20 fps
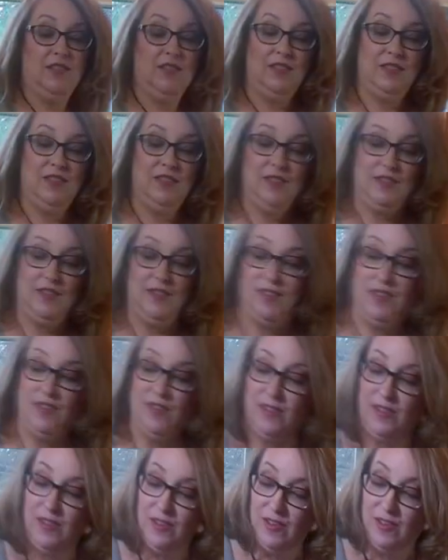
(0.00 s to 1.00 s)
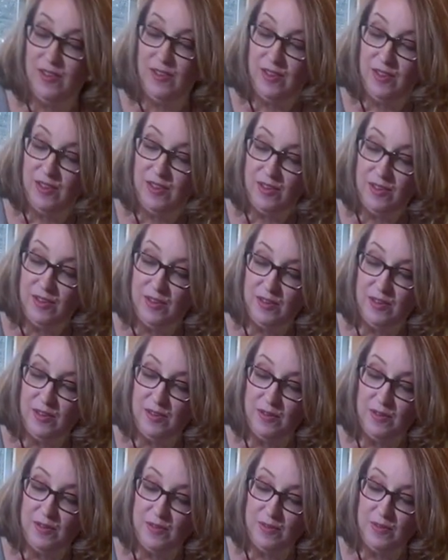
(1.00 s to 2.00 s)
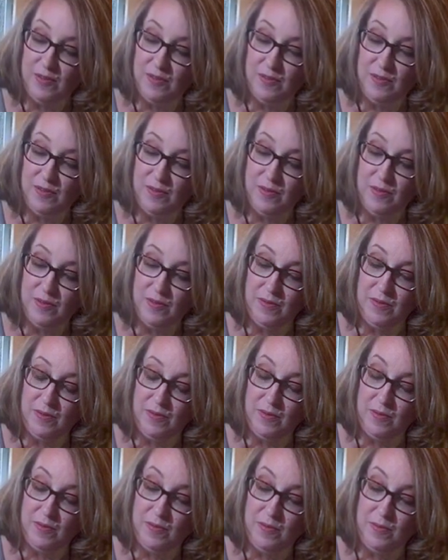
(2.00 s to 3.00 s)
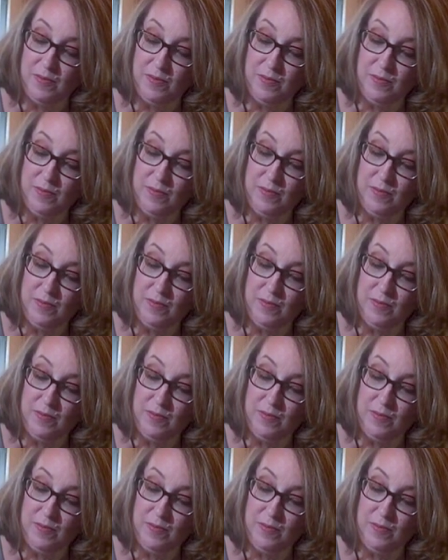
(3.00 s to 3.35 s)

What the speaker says: (no one is talking)